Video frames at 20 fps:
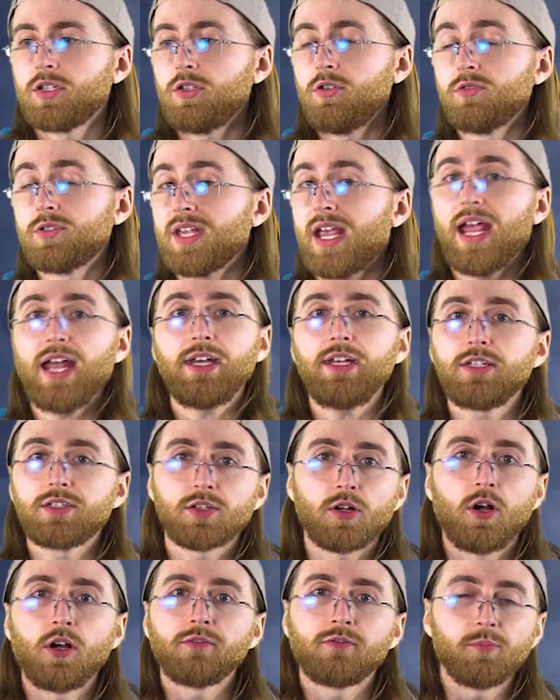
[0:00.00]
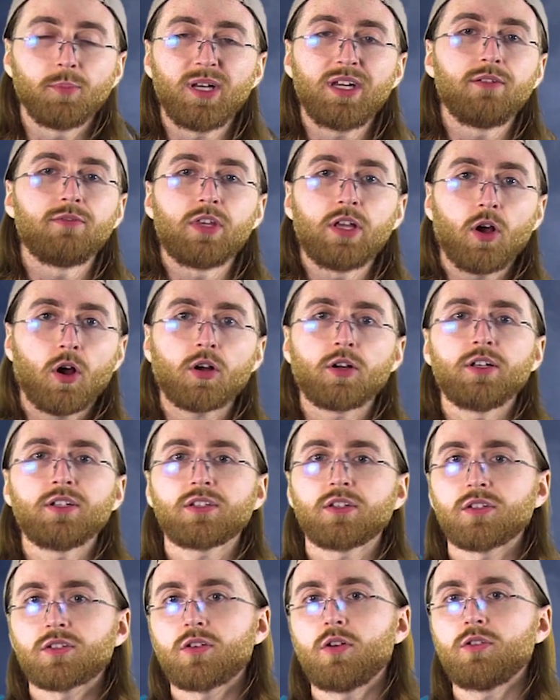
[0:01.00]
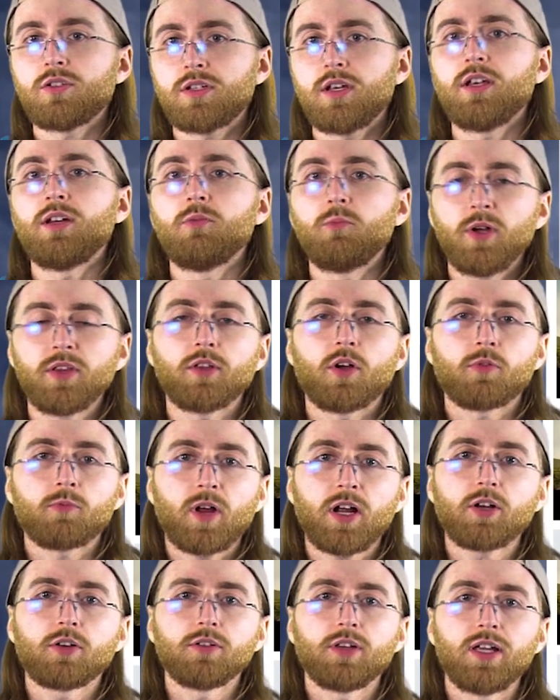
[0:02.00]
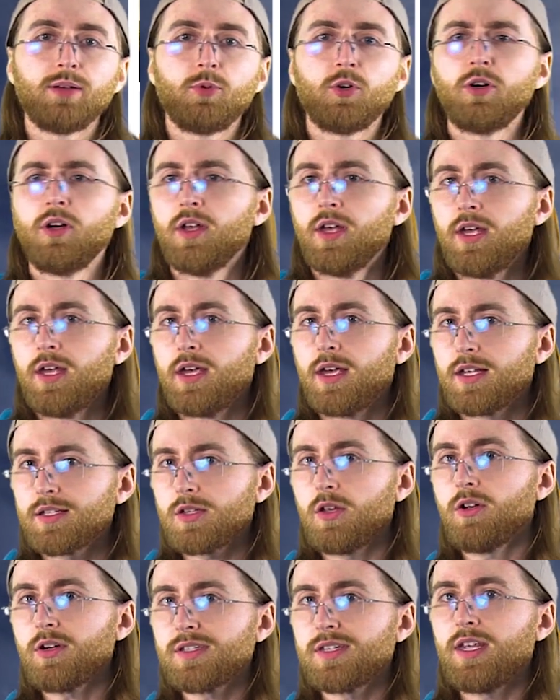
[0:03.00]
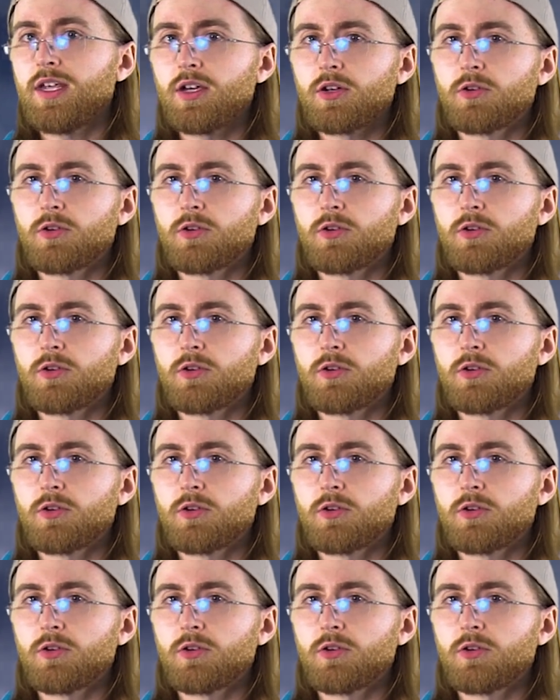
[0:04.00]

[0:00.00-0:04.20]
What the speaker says: to use any song from any of the artists associated with a record label, as long as they